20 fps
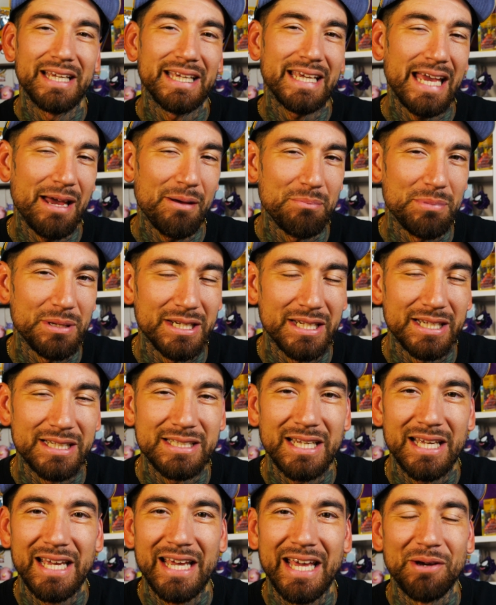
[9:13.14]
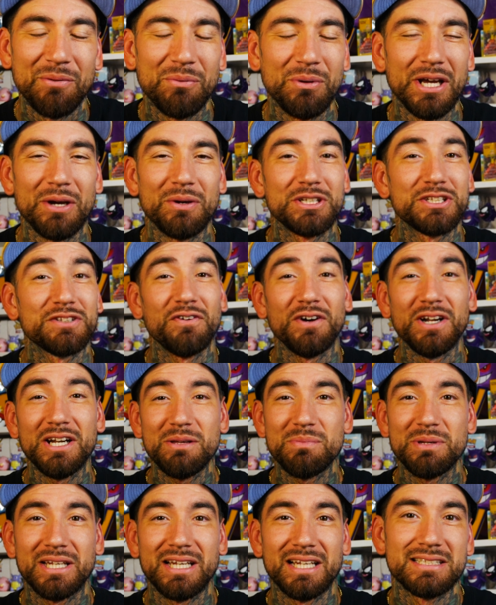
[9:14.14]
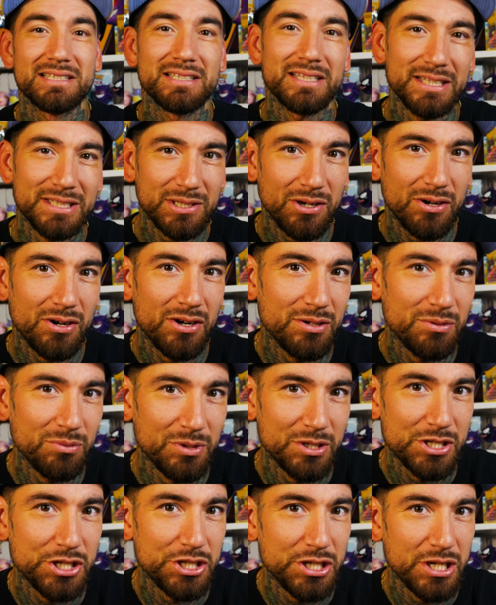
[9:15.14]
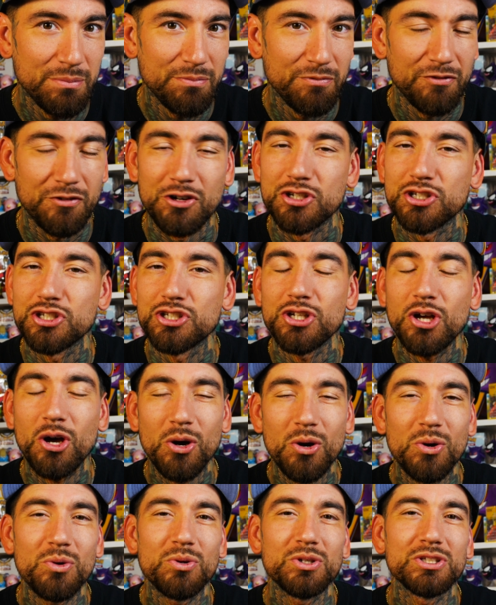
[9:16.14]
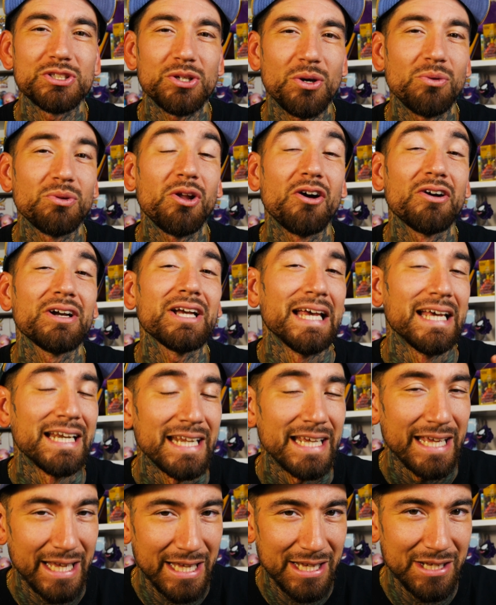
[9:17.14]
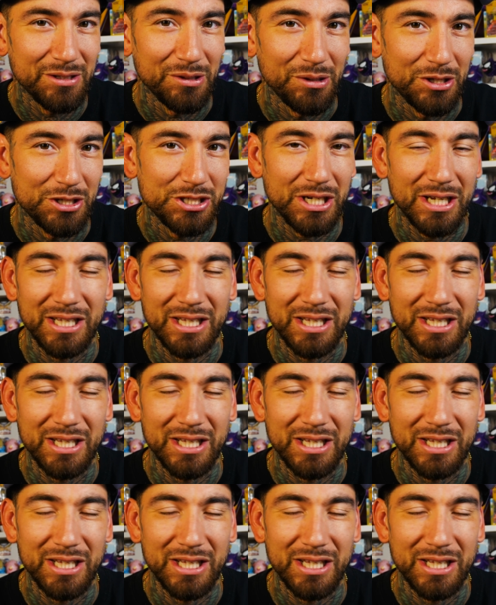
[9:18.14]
Can't beat it. It's funny because this card was cheap for so so long in English,